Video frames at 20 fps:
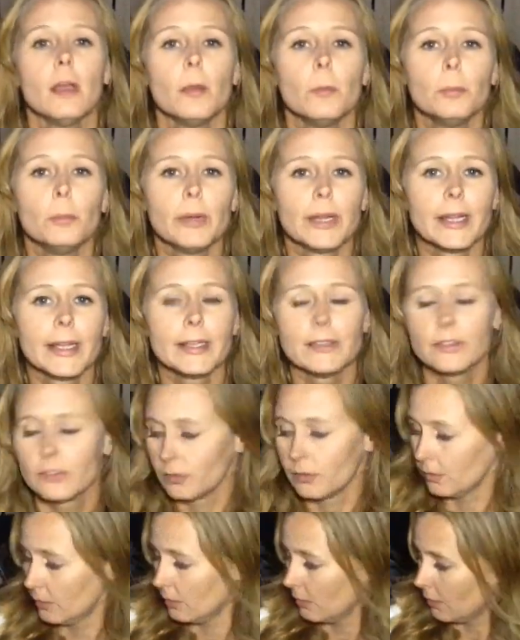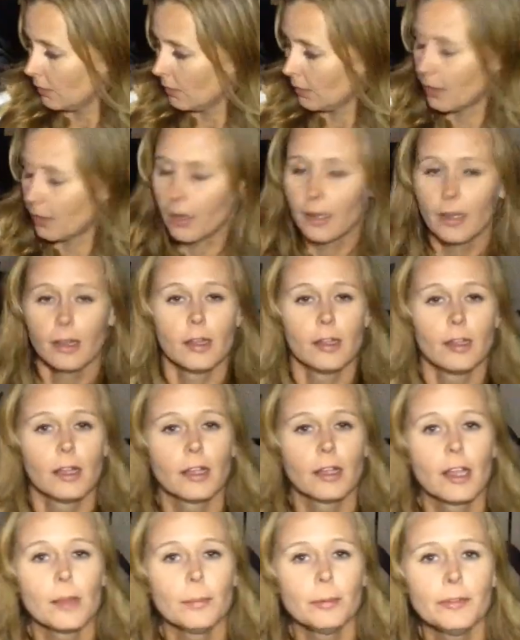But
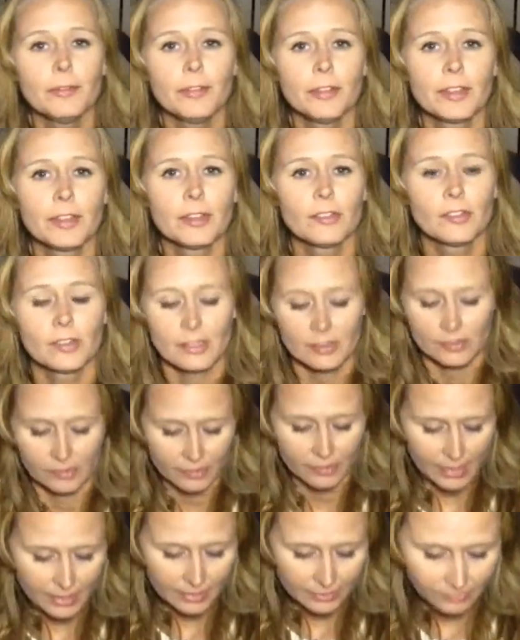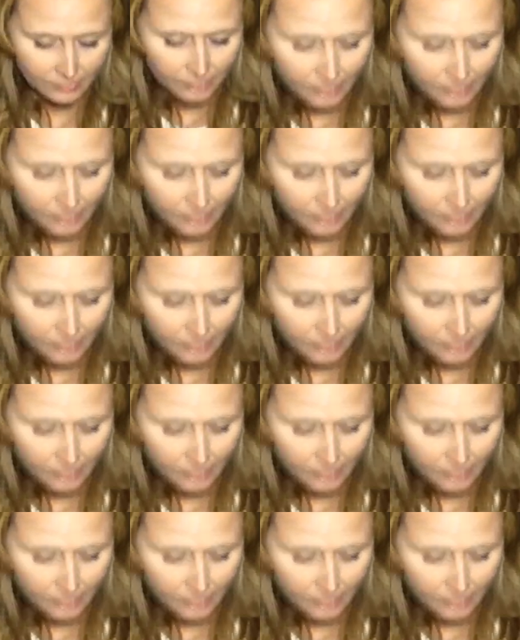a couple of the things that he states